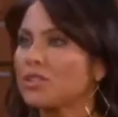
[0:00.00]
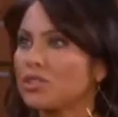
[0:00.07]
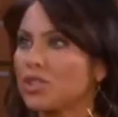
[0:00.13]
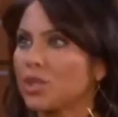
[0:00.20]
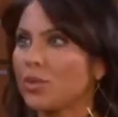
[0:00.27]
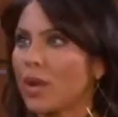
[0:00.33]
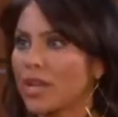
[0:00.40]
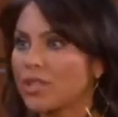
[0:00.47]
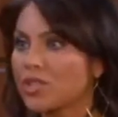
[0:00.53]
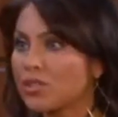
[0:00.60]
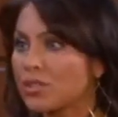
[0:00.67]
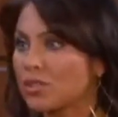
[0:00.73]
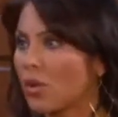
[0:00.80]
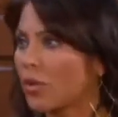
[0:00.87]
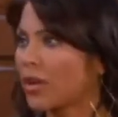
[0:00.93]
trust you. I
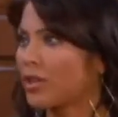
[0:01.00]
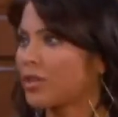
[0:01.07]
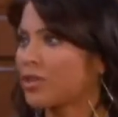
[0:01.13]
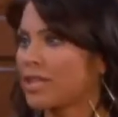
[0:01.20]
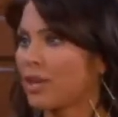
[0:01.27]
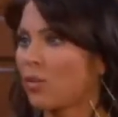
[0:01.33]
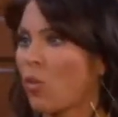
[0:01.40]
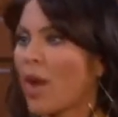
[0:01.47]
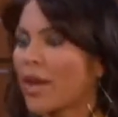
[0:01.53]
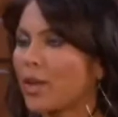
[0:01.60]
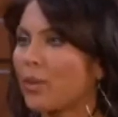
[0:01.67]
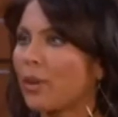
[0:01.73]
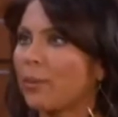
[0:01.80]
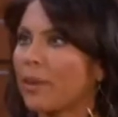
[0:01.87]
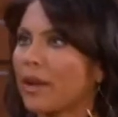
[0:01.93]
just don't understand why
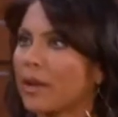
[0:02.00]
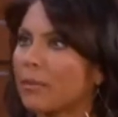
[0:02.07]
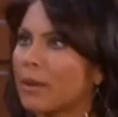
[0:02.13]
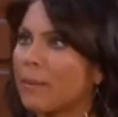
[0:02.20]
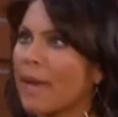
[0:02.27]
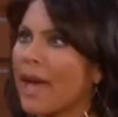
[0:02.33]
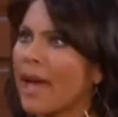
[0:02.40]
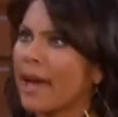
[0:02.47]
you went behind my